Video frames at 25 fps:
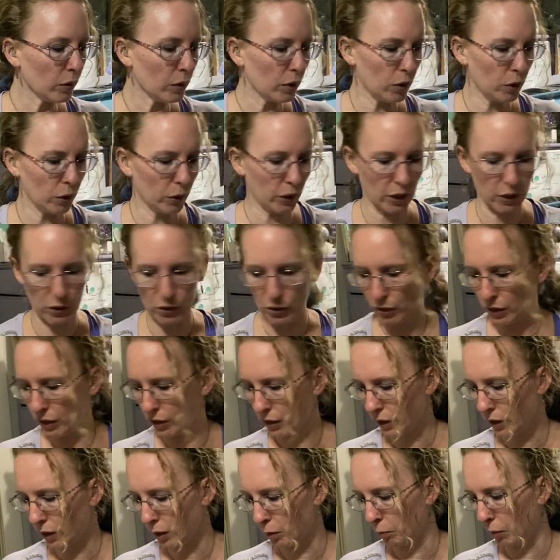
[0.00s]
Okay, so let's
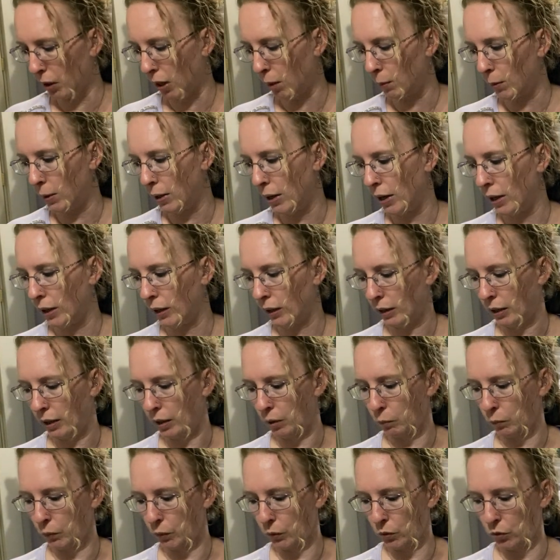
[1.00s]
get to bobbinating and
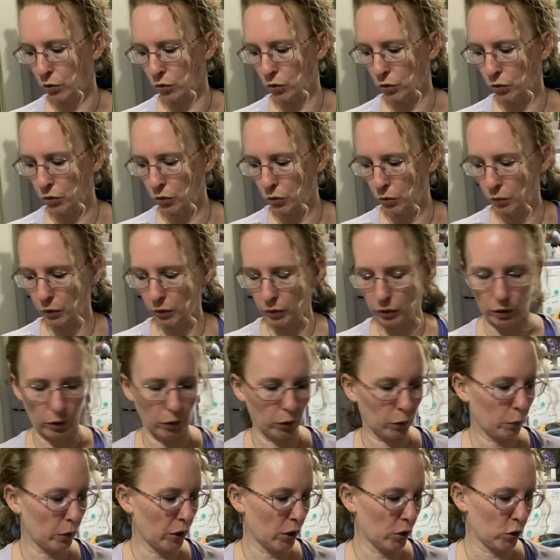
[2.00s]
then we'll do another
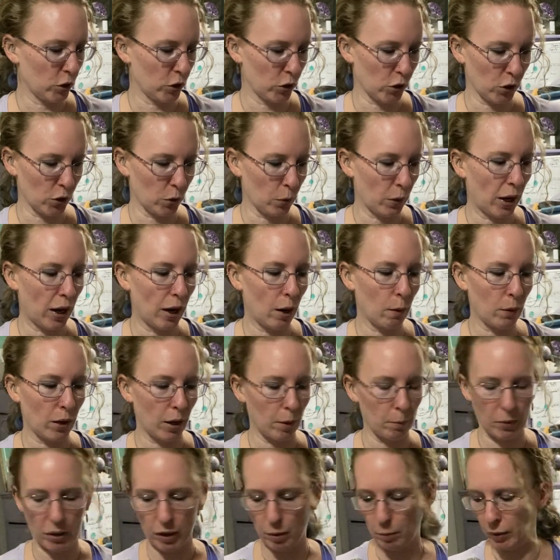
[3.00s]
question. So how I
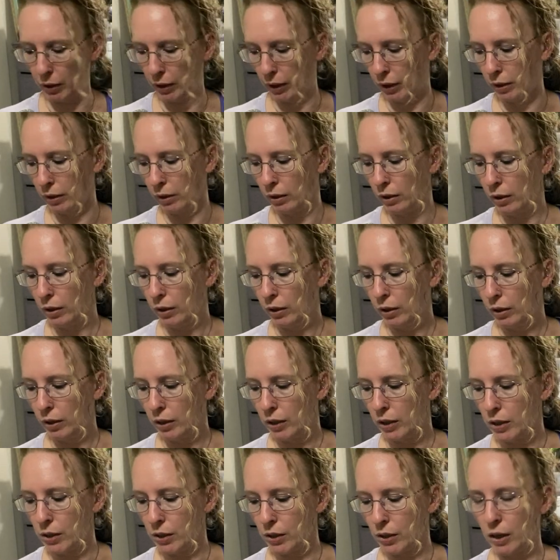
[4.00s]
bobbinate
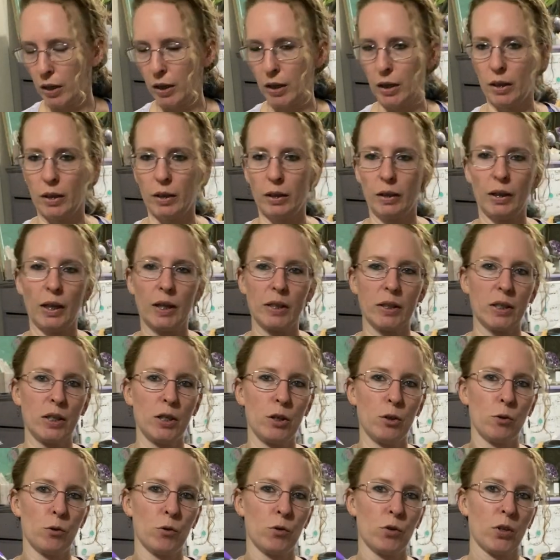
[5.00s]
is I like to
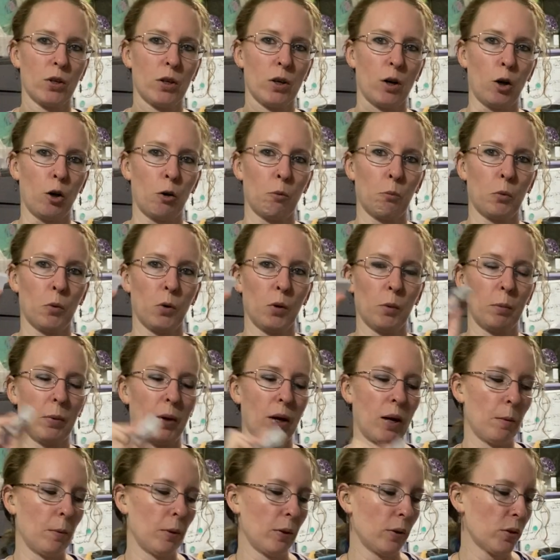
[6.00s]
use the cardboard
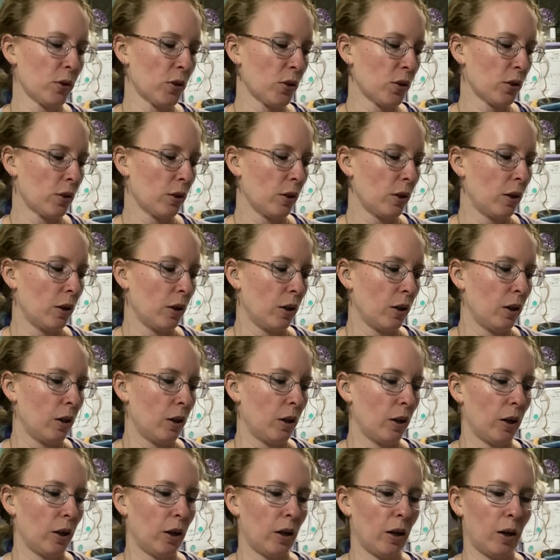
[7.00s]
bobbins
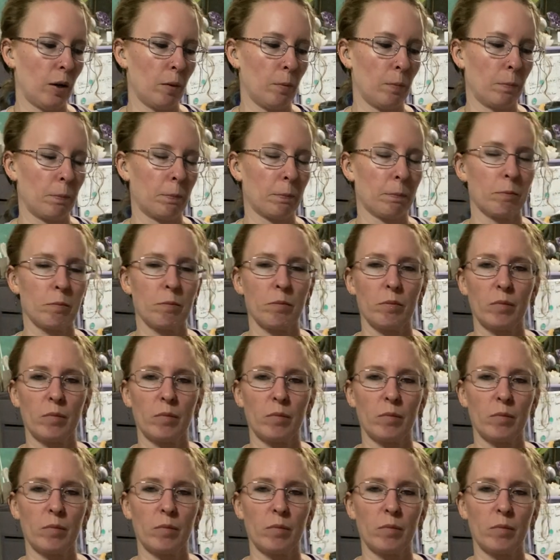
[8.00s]
um,